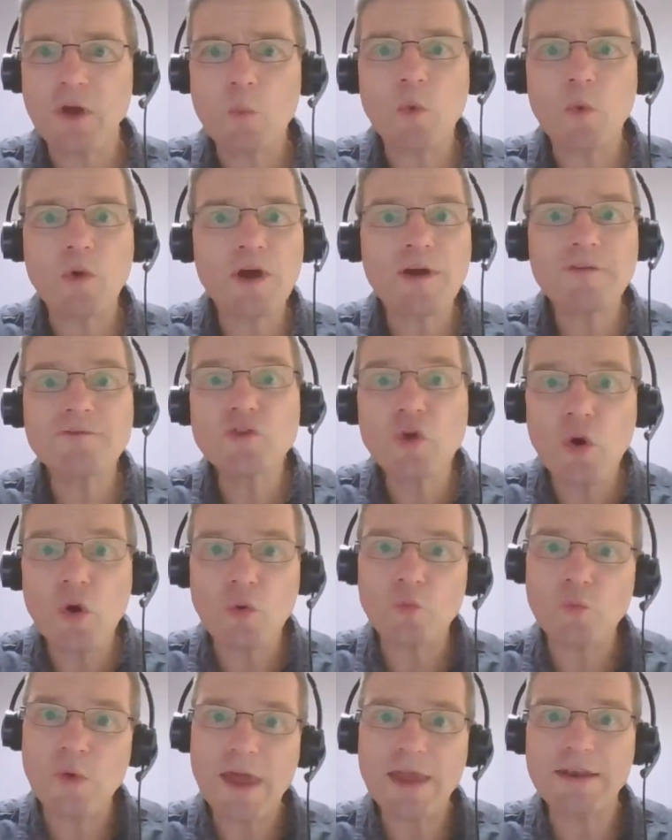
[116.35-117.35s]
what I've not
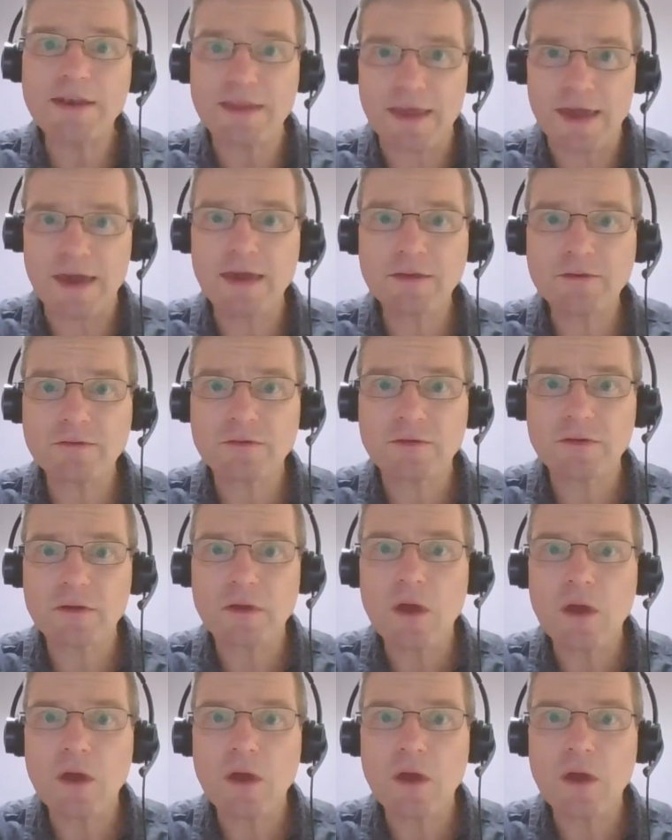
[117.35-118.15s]
read yet